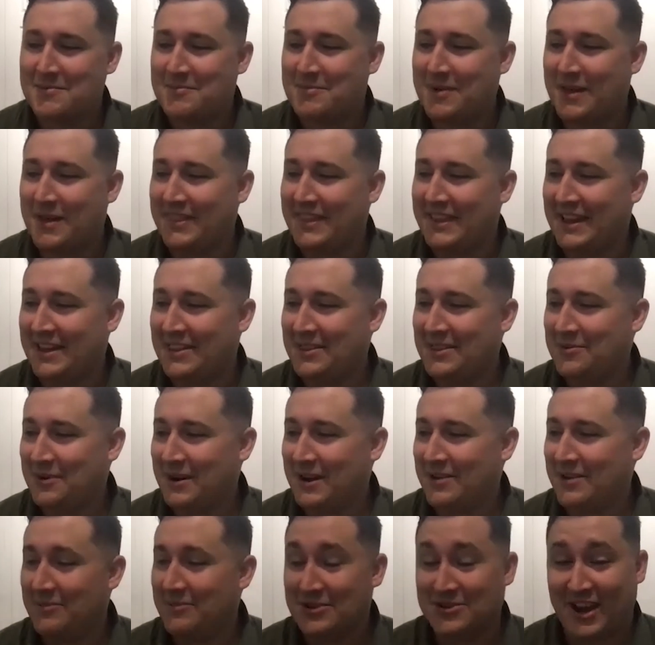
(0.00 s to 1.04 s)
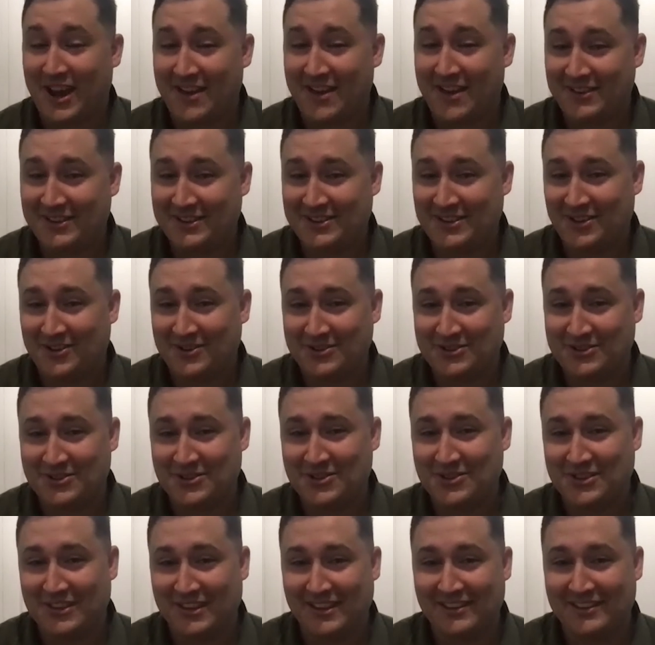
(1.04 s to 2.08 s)
But the other one, which I haven't told
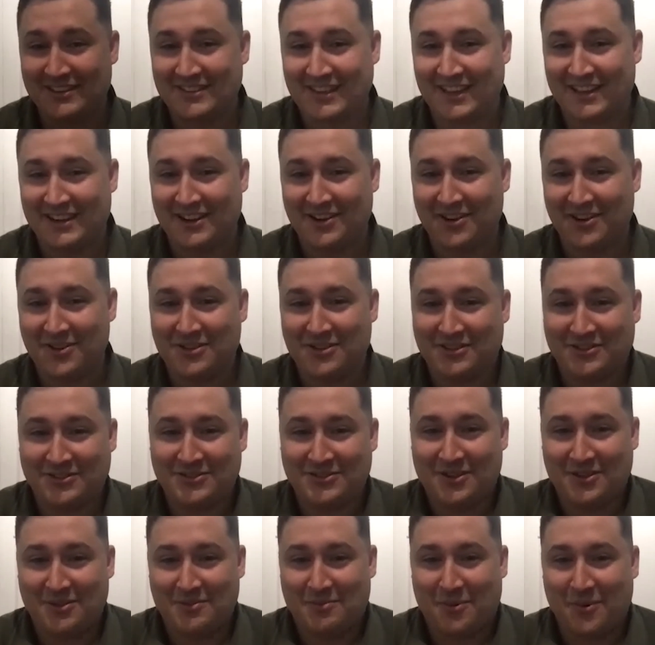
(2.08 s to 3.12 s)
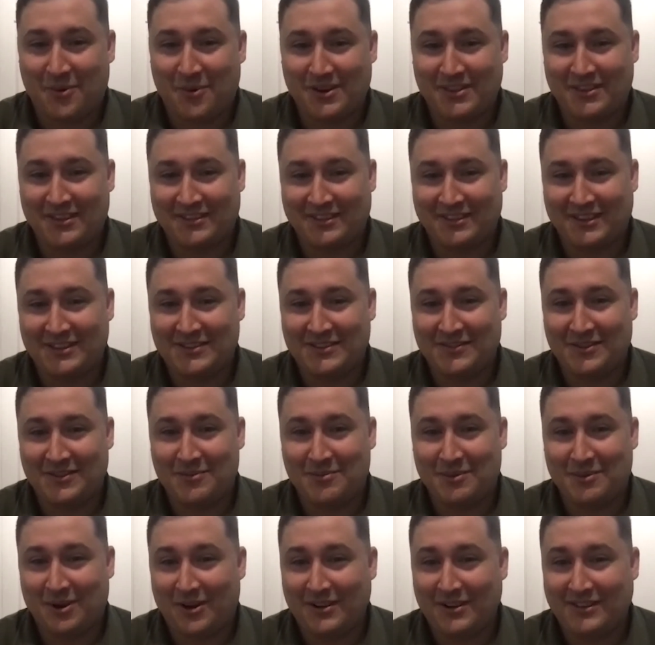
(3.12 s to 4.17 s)
you this, and I know this is not the point of this interview,
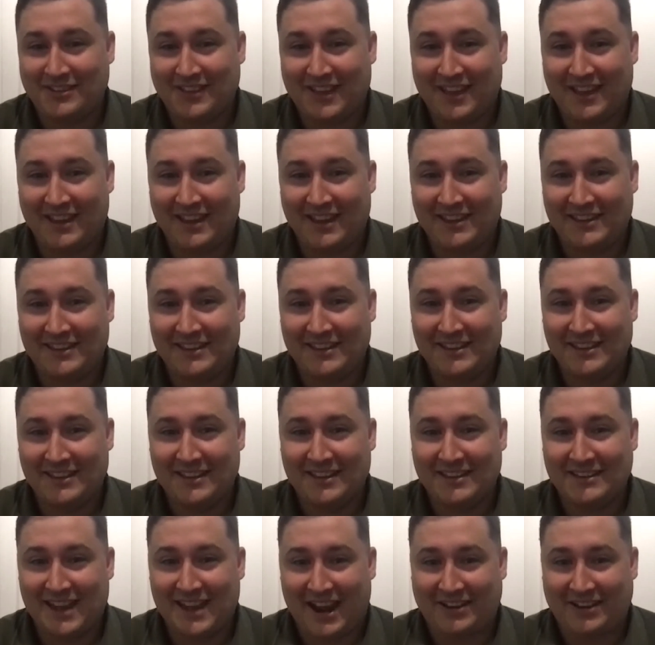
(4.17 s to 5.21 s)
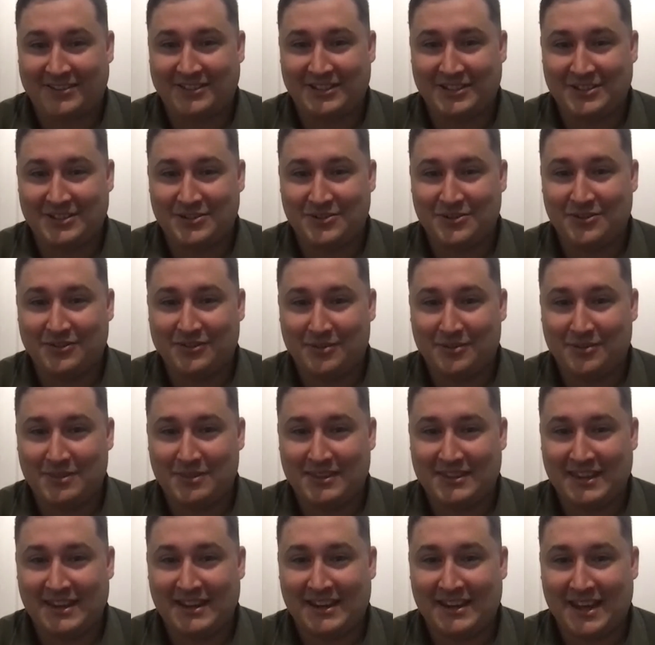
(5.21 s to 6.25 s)
but I'd say to actually do some of
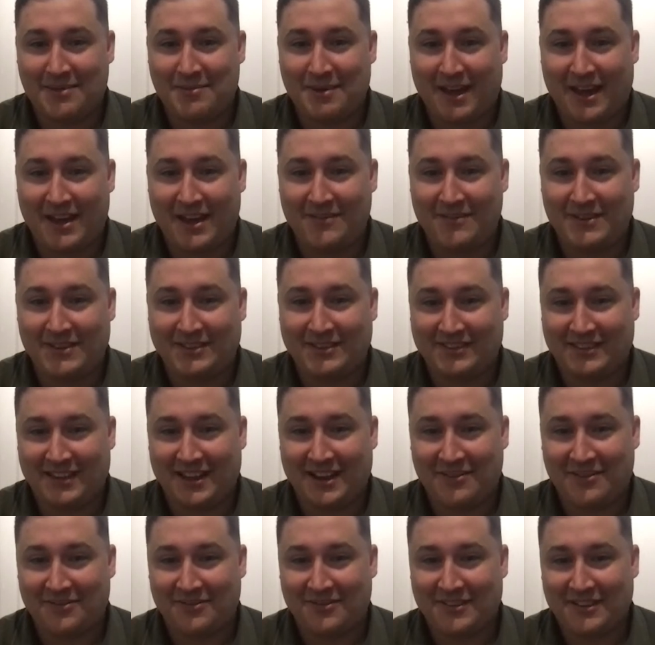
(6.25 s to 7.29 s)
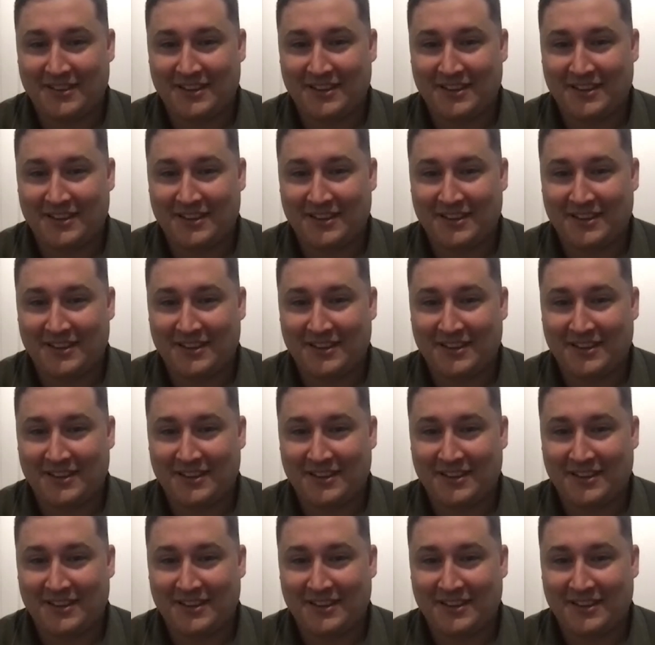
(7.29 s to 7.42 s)
the DNA behavior stuff.